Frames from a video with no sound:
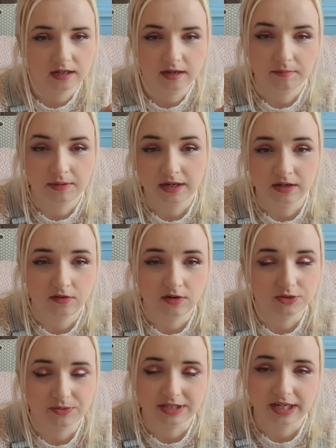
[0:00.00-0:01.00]
a bit
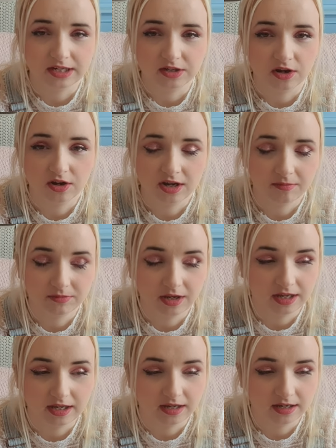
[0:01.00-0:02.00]
clueless with TikTok. I'm
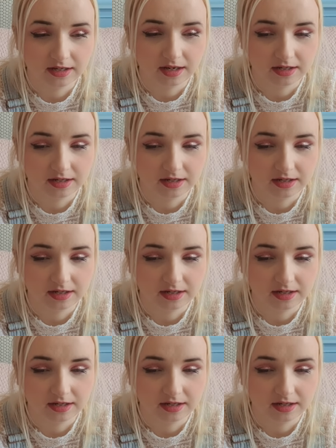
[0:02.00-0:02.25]
like,